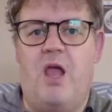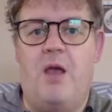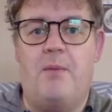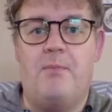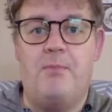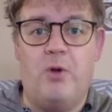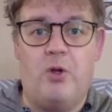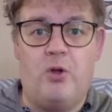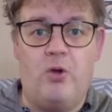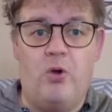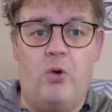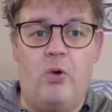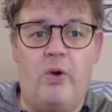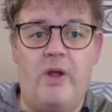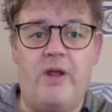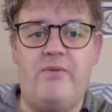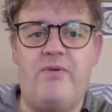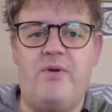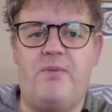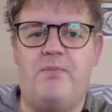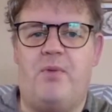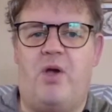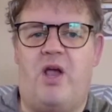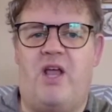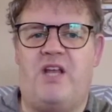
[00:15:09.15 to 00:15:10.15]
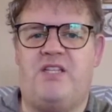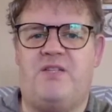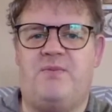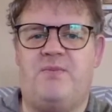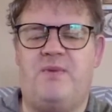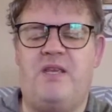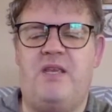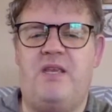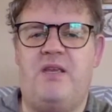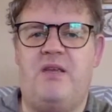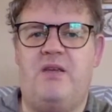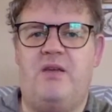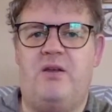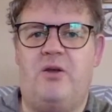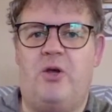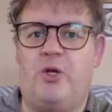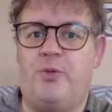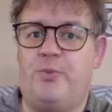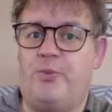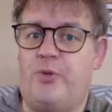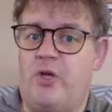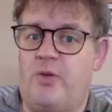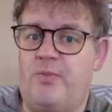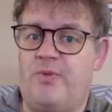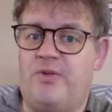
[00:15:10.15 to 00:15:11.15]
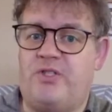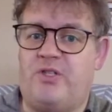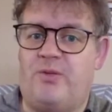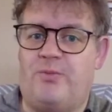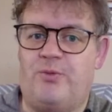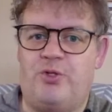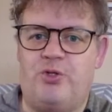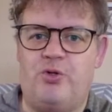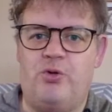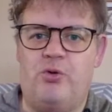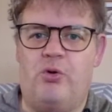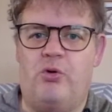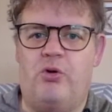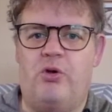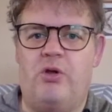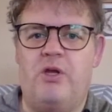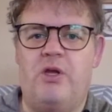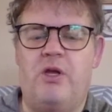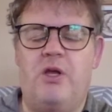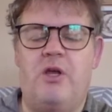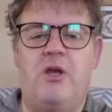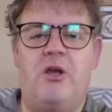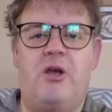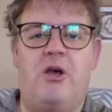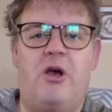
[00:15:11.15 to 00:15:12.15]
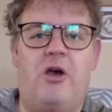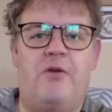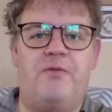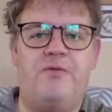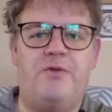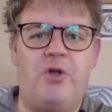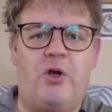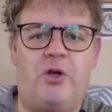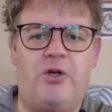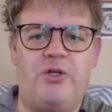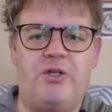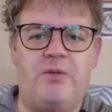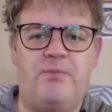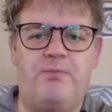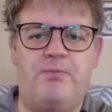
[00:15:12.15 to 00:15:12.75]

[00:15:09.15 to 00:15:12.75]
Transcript: McCoy reminds me, on purpose I'm sure, of Dr.